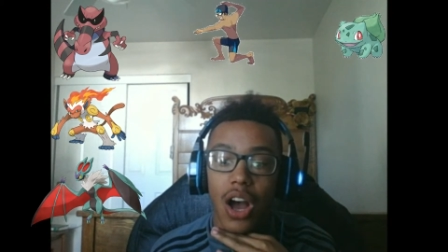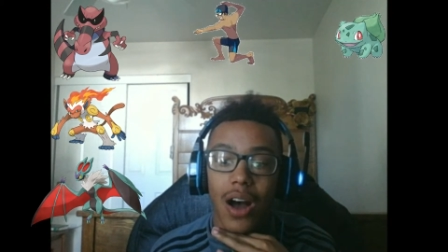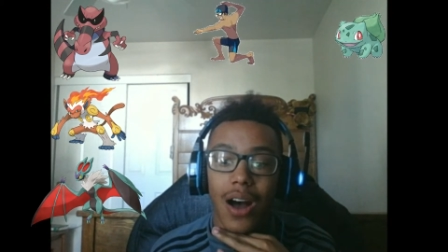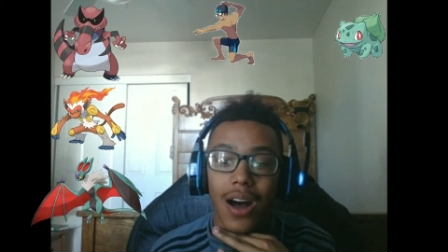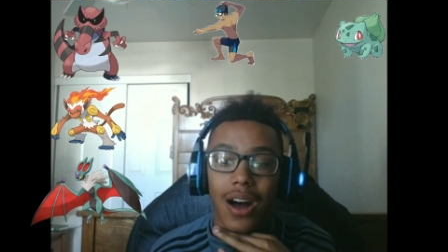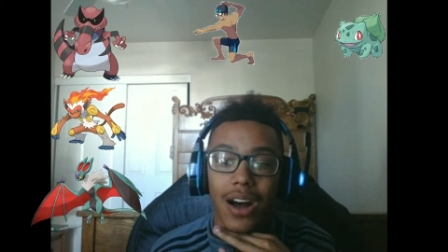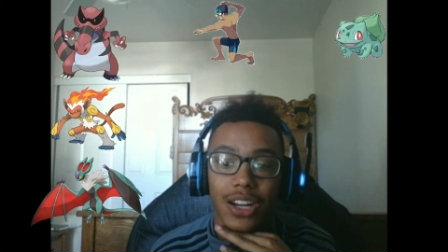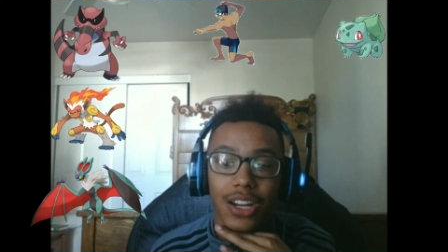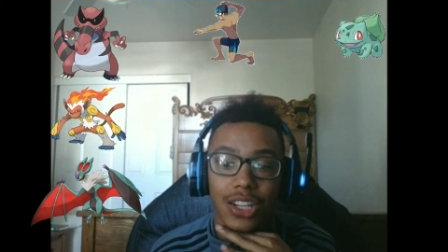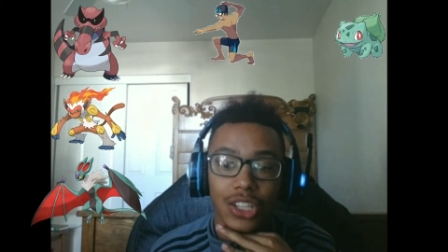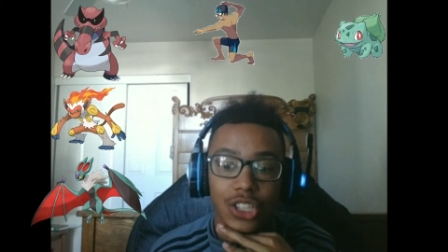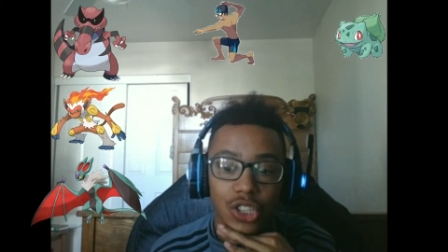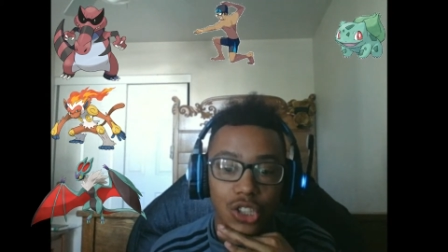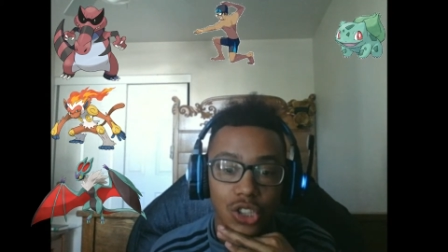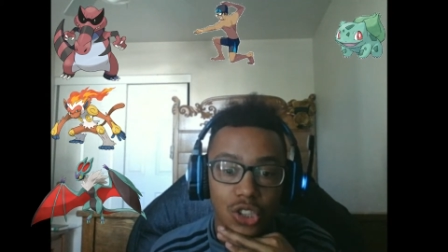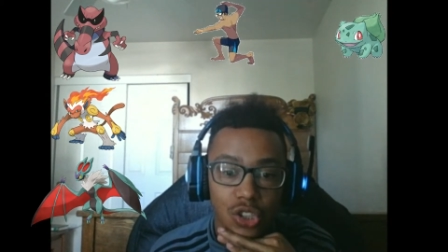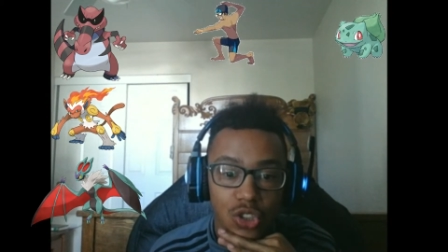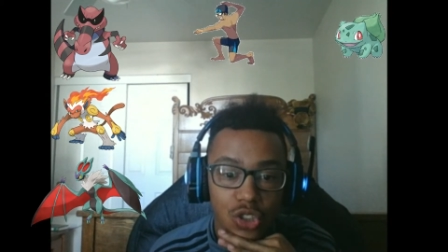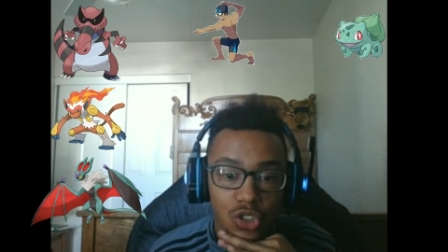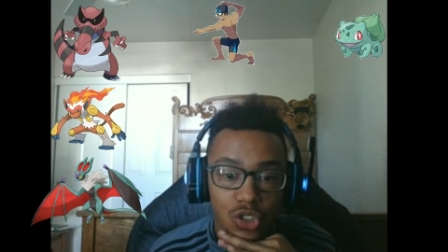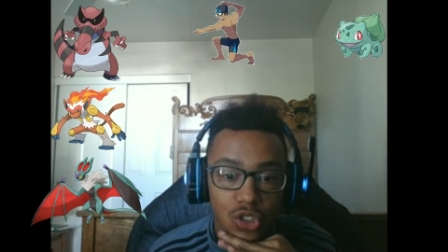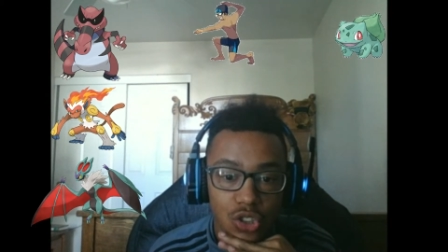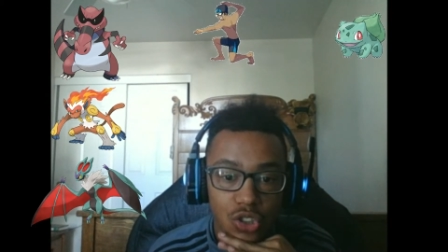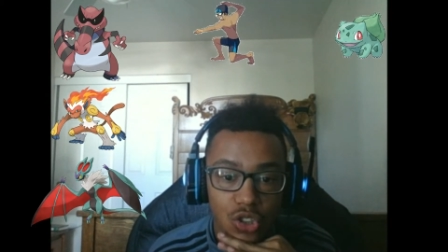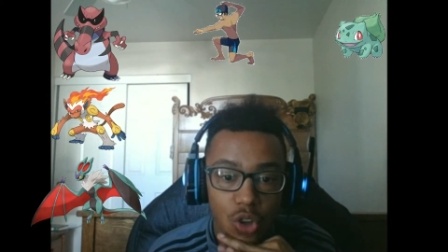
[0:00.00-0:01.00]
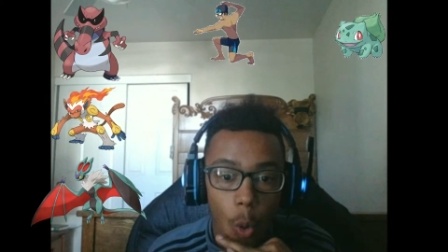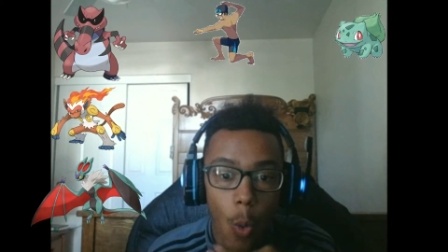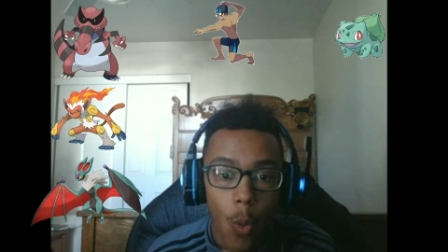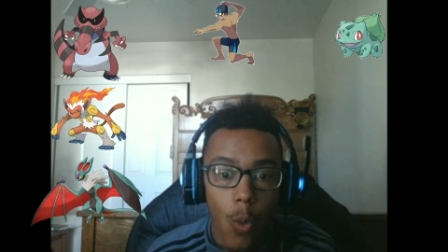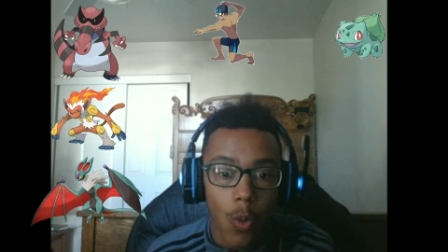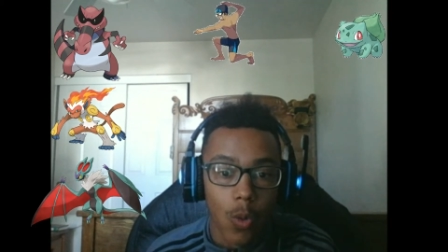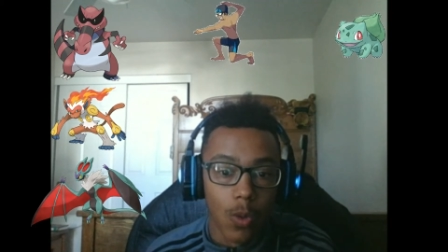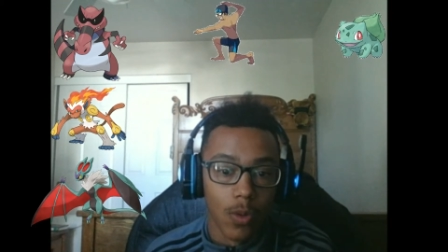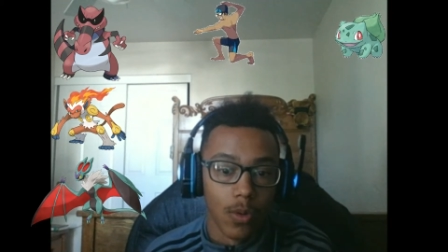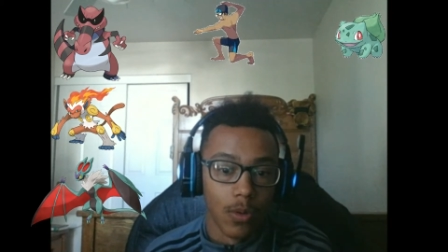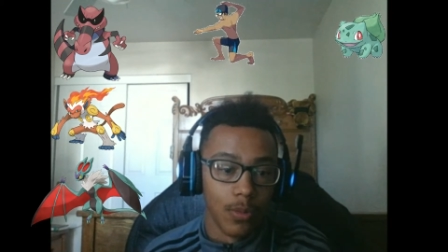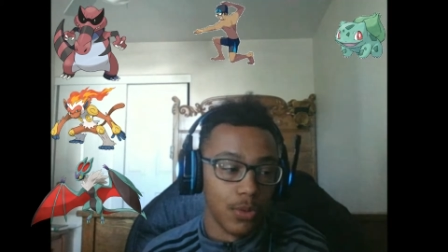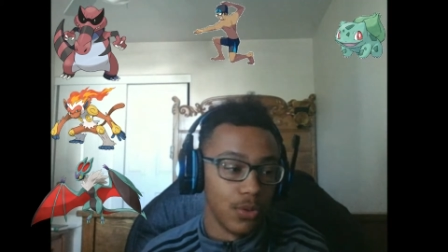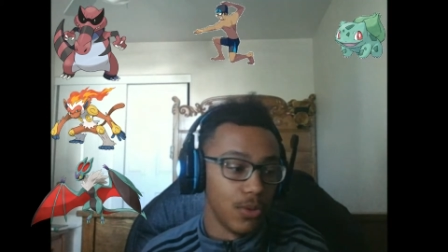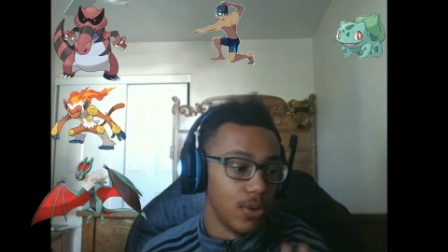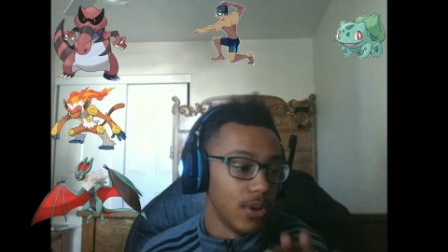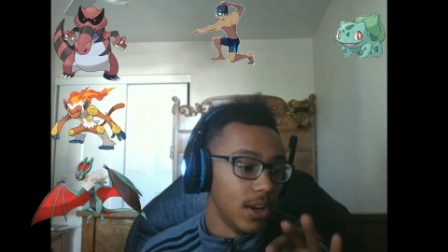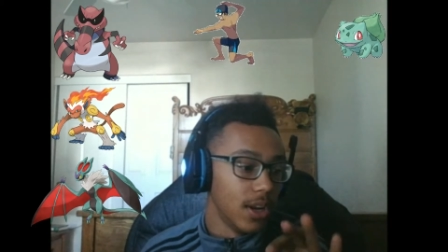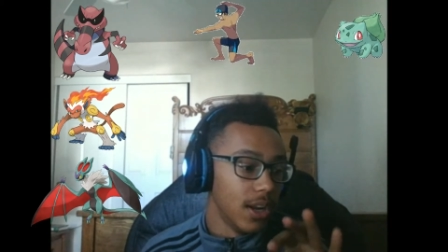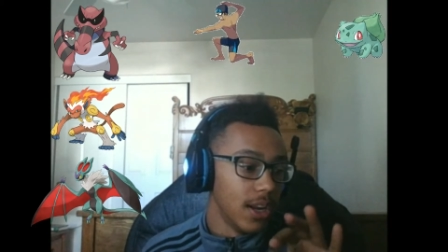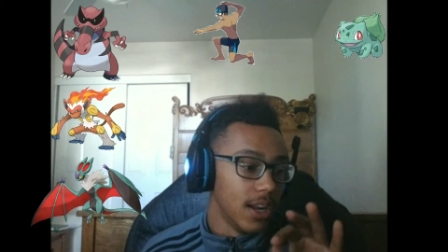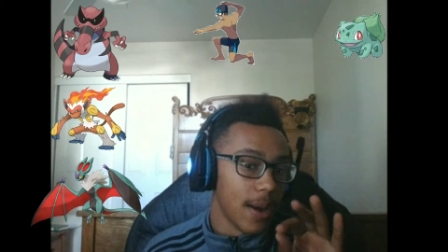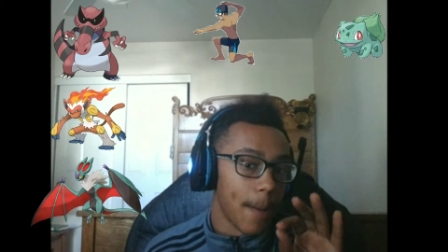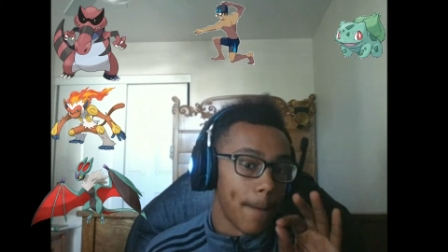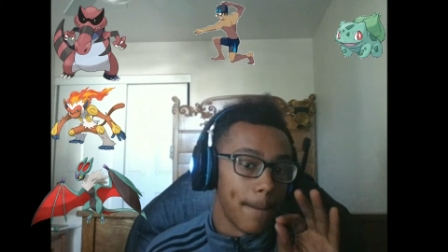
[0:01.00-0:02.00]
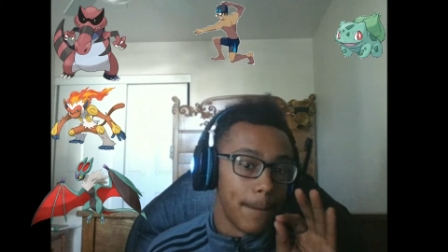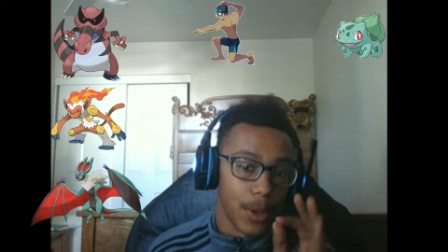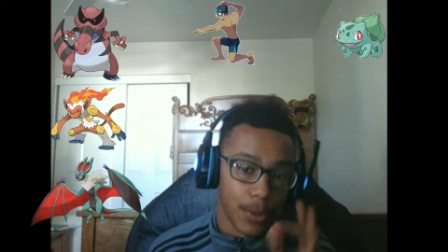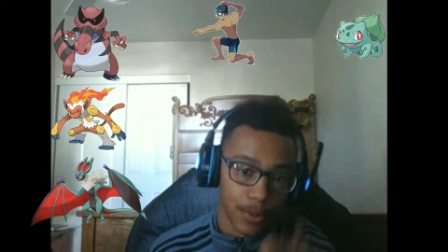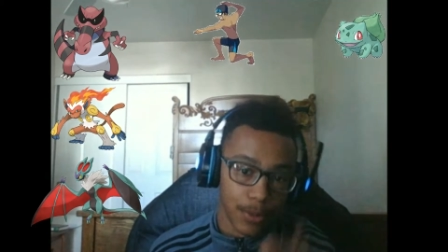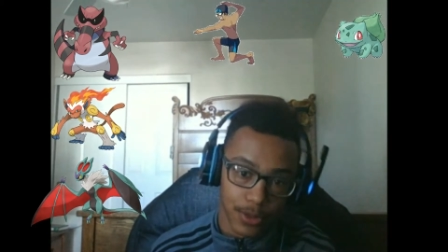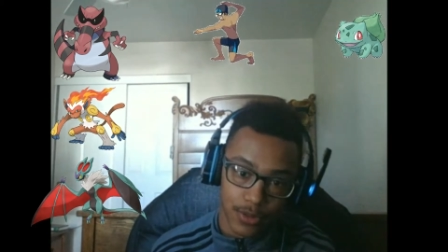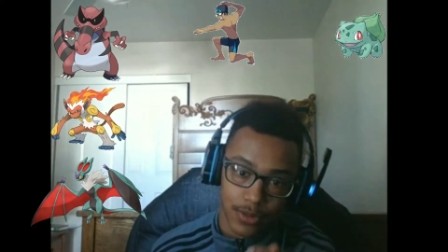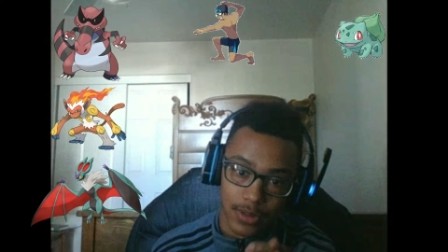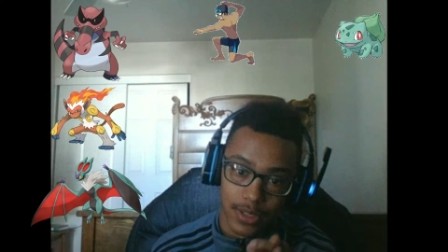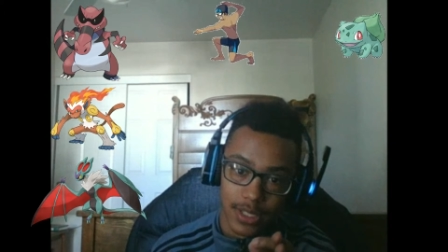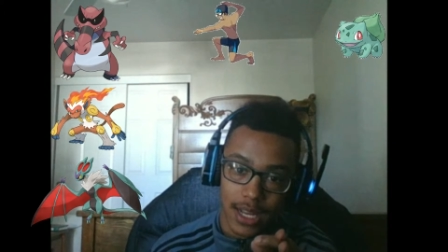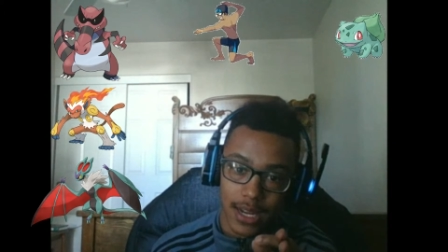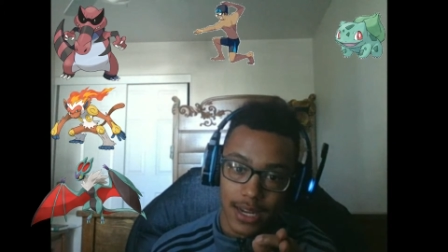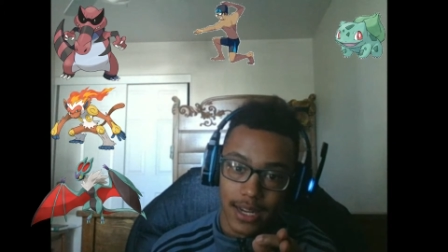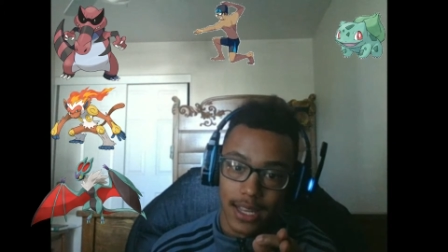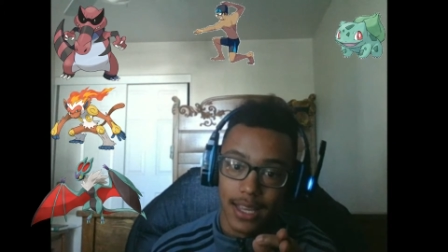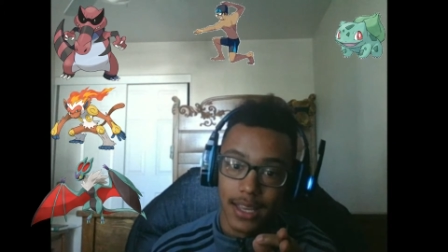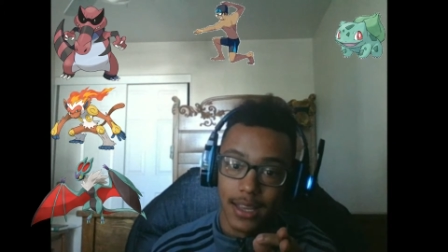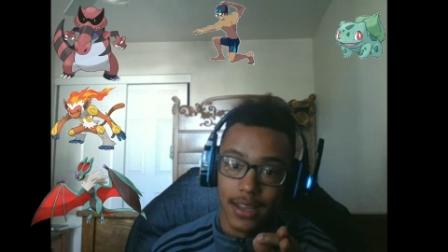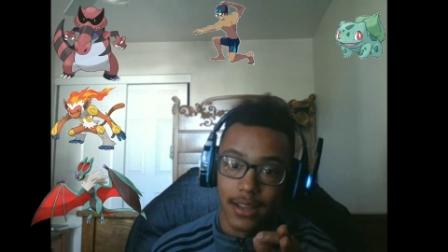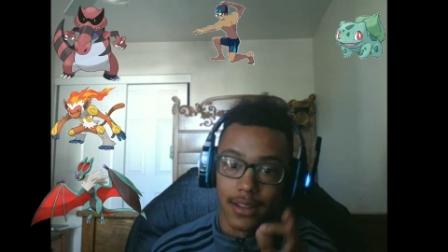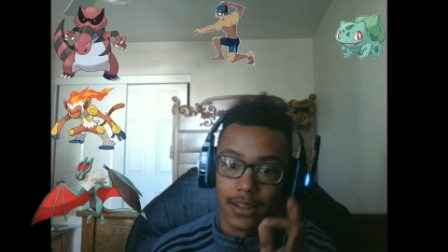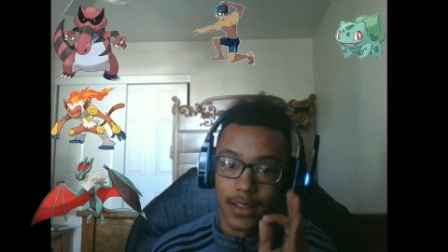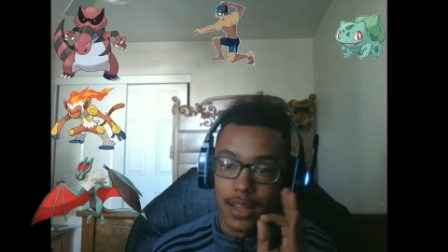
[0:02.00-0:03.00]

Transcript: adorable. Bulbasaur's that kid.